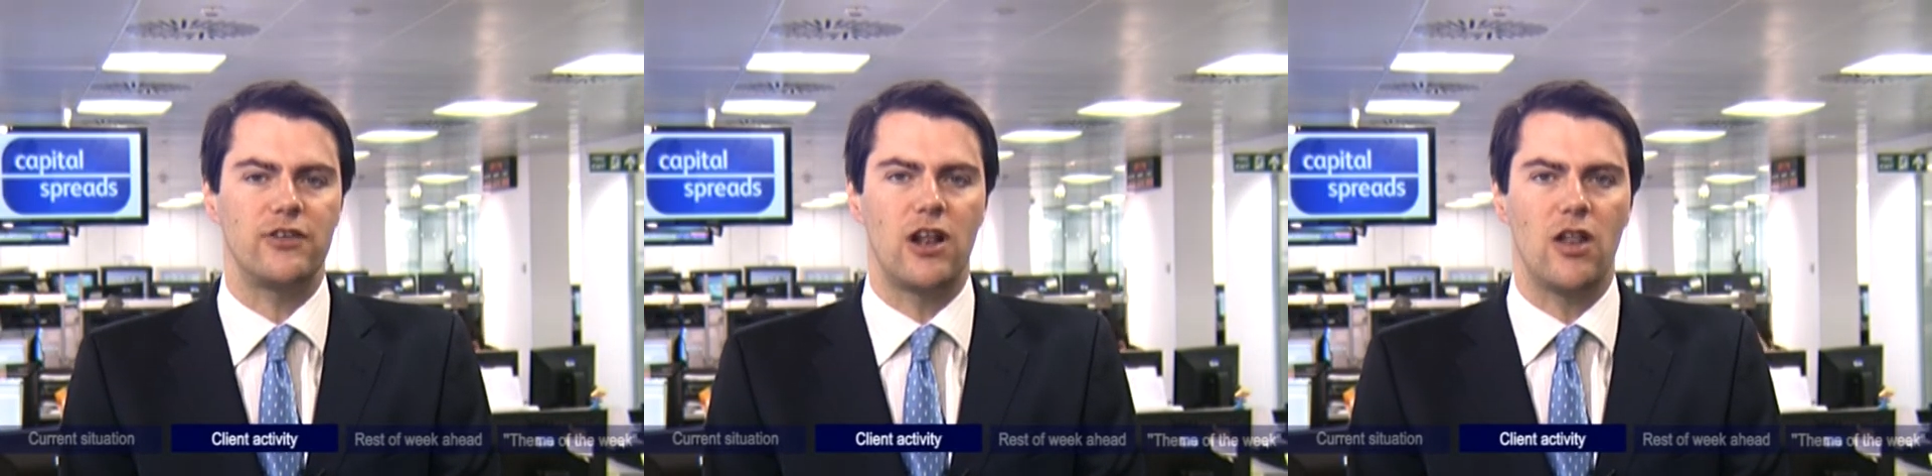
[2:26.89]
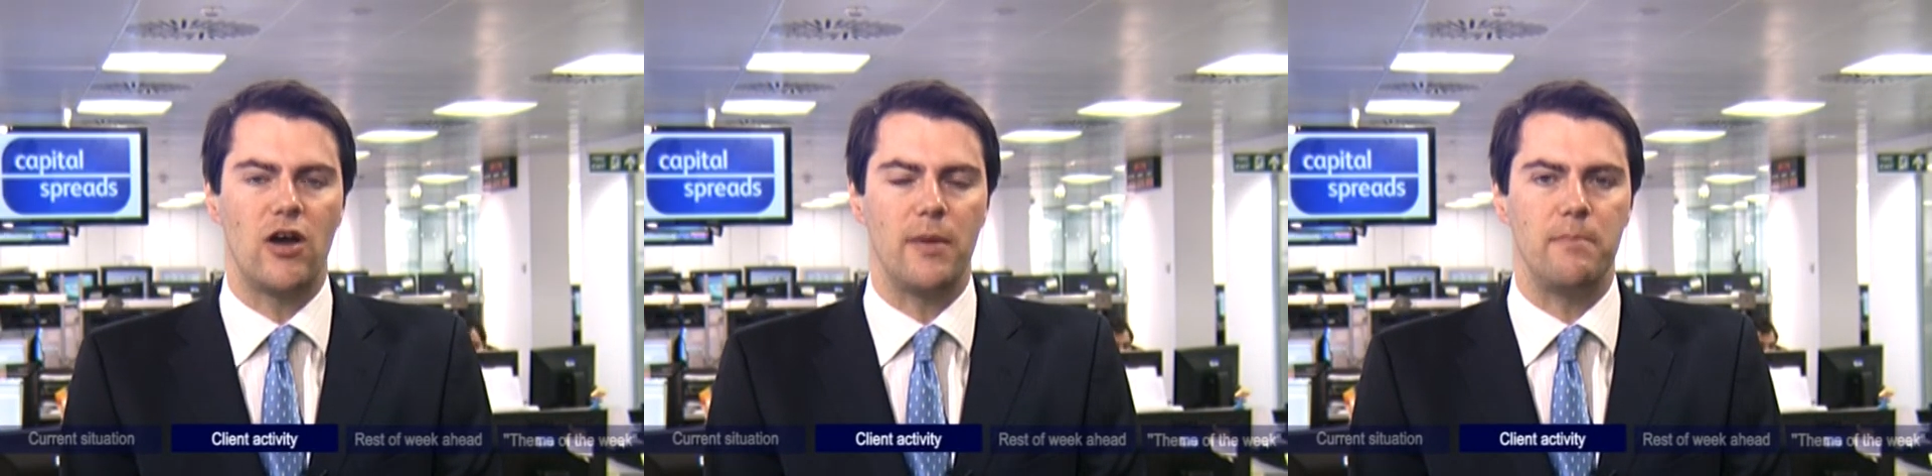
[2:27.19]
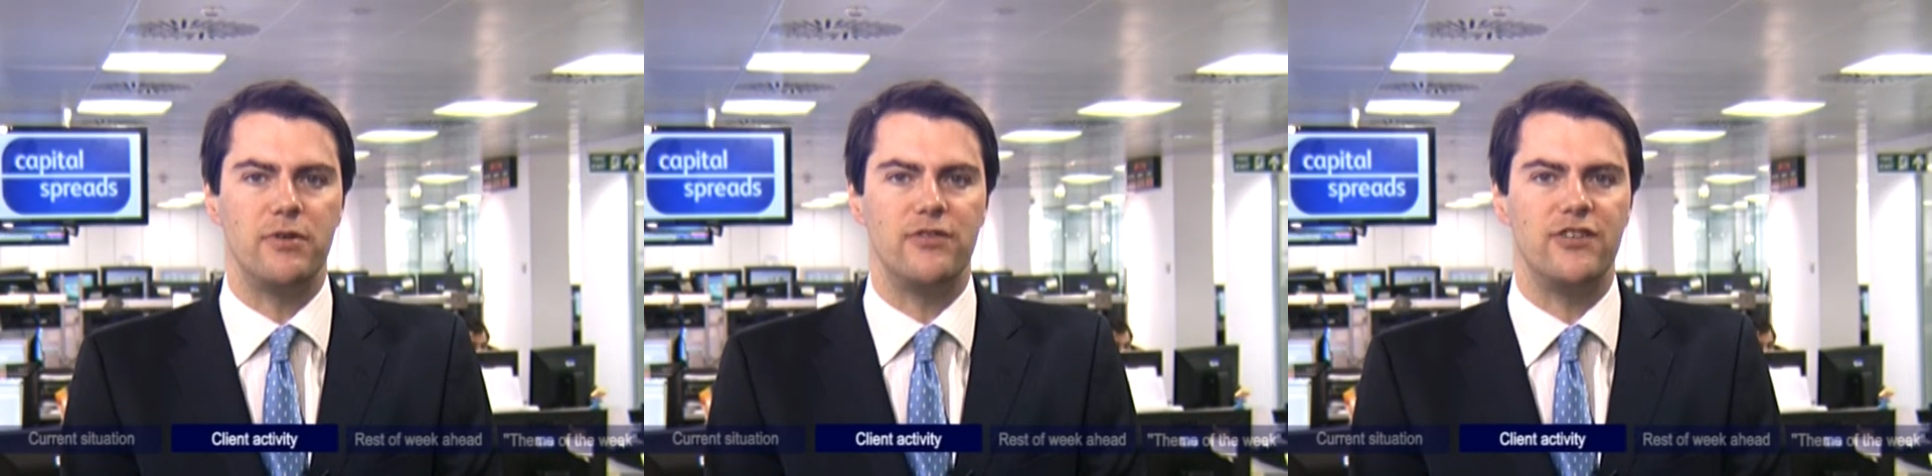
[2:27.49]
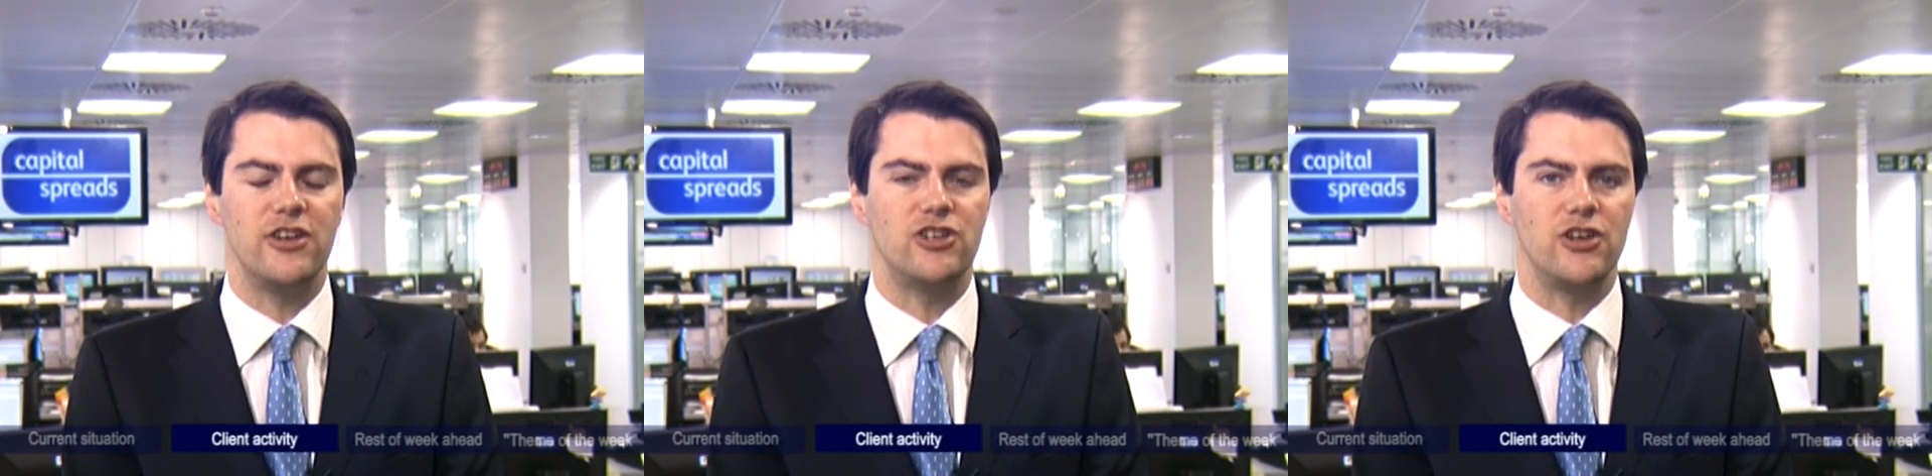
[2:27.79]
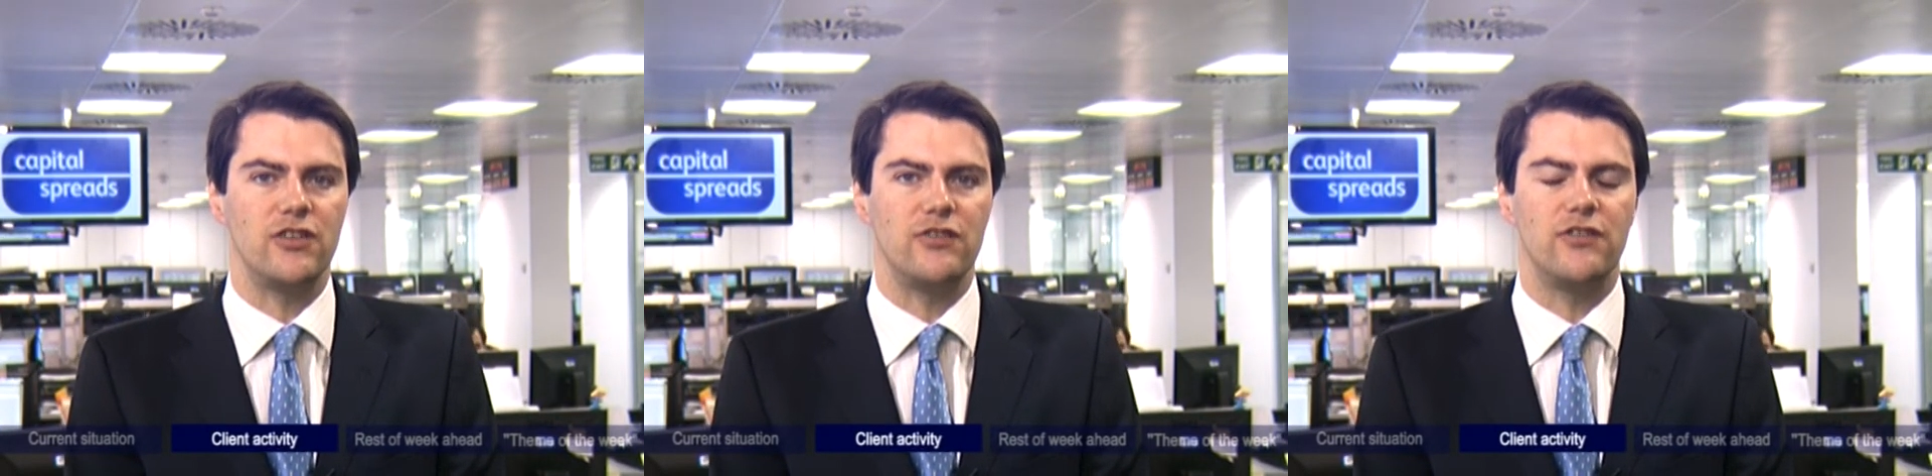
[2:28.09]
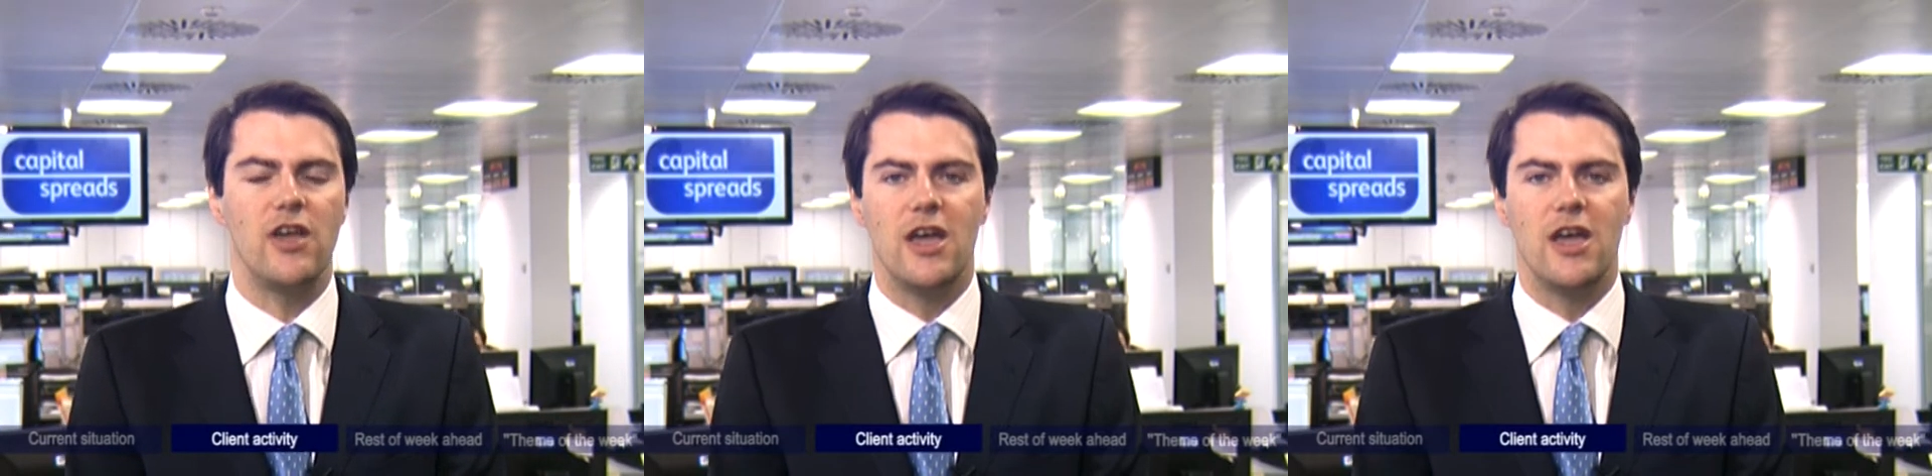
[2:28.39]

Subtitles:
client positions.